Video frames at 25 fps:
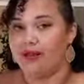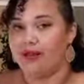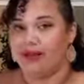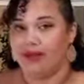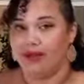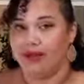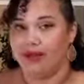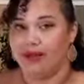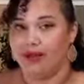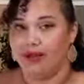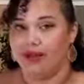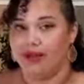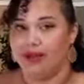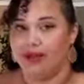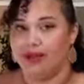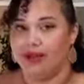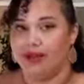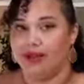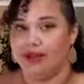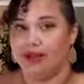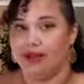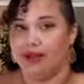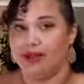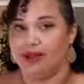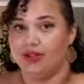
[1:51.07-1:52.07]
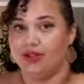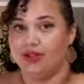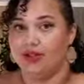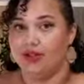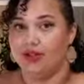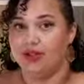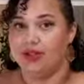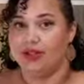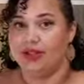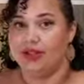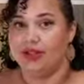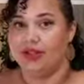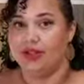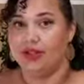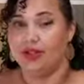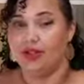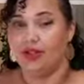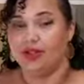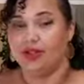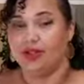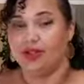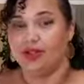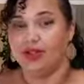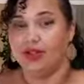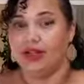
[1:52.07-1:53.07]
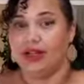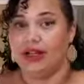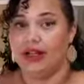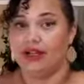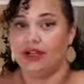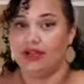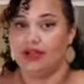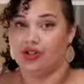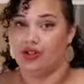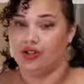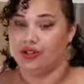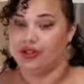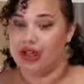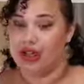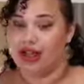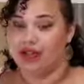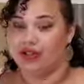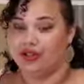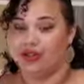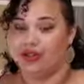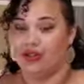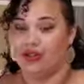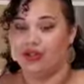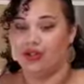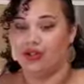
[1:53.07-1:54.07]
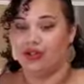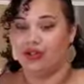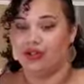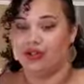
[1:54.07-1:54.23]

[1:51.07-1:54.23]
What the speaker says: varies is to take a look at your last